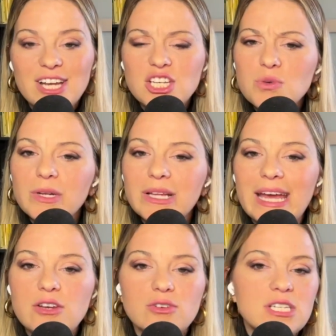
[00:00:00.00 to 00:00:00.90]
It's just a really
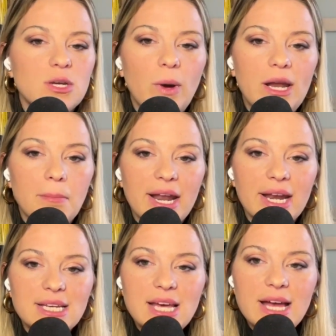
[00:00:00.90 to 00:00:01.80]
interesting way to
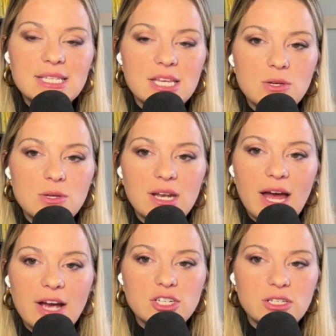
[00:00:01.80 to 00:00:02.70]
monetize that you can
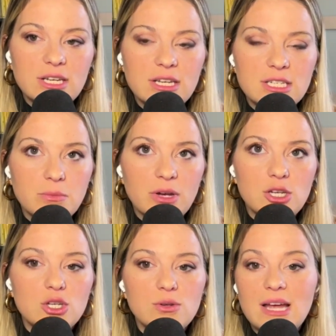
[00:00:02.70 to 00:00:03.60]
someone can
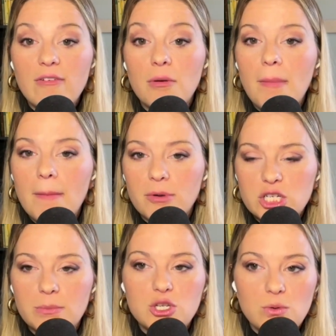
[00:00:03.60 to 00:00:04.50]
choose to have a
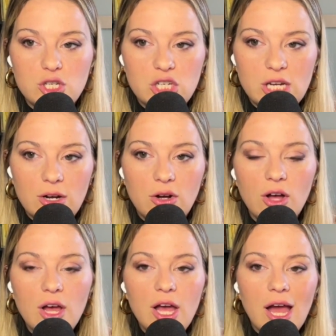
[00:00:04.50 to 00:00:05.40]
membership to a channel
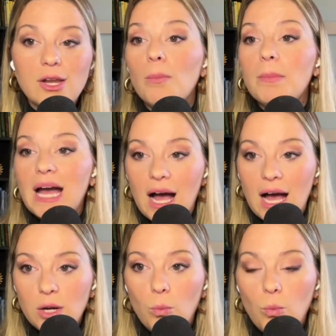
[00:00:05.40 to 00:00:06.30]
and go
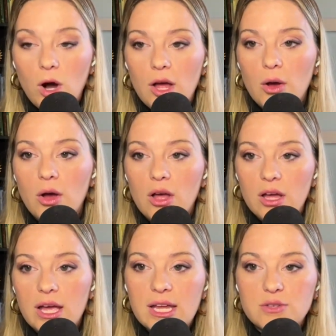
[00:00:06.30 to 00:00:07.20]
beyond what
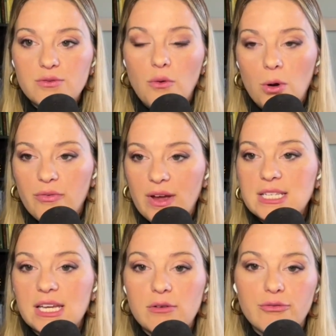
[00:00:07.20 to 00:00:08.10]
is forward
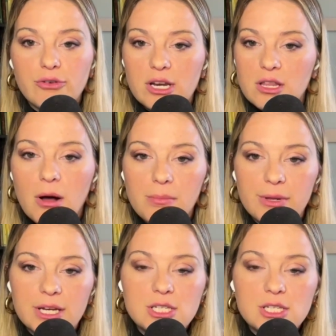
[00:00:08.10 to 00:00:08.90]
facing and free to the public.